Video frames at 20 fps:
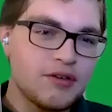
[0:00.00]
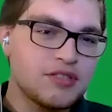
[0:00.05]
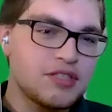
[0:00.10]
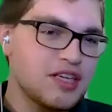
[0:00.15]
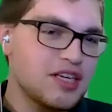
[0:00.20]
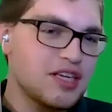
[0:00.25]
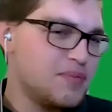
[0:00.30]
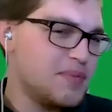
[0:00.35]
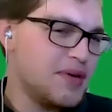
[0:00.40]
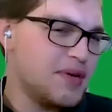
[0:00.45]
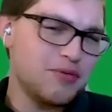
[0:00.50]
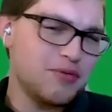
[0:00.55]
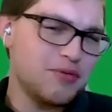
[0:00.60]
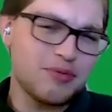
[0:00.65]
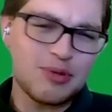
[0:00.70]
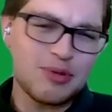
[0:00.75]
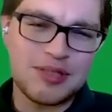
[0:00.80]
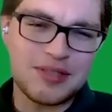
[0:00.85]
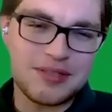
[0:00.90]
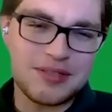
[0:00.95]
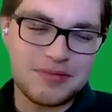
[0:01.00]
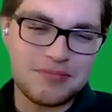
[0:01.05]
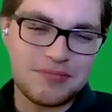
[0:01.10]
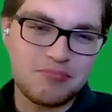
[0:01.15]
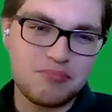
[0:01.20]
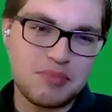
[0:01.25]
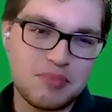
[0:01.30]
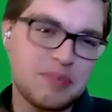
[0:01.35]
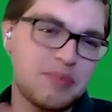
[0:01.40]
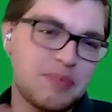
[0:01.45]
I was thinking about was
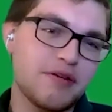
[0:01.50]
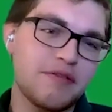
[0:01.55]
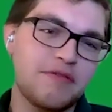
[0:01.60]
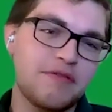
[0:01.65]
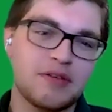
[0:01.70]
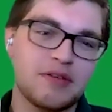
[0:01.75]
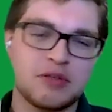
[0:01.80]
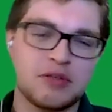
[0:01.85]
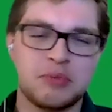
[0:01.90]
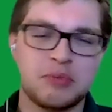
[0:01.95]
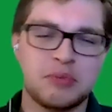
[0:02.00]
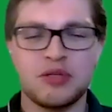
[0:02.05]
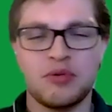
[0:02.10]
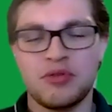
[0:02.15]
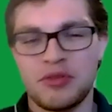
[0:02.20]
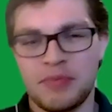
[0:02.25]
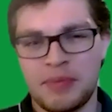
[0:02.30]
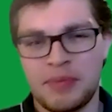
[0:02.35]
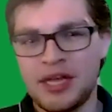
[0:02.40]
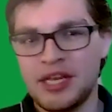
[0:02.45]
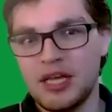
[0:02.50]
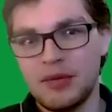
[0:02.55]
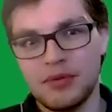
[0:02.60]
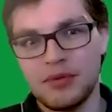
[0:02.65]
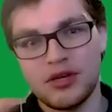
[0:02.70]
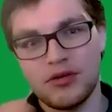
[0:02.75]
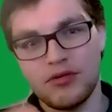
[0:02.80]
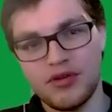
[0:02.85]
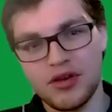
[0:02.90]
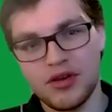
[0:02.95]
be perfect, especially with the
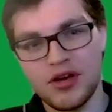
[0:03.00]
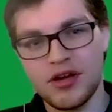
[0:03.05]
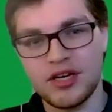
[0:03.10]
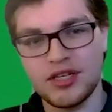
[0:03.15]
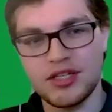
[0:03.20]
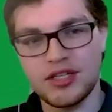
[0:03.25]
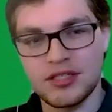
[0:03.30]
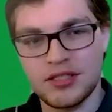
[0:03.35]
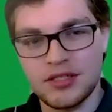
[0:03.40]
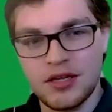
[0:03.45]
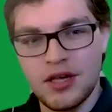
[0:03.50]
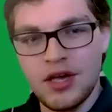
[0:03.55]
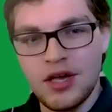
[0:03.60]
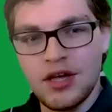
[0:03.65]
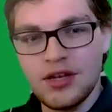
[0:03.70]
pandemic going on, is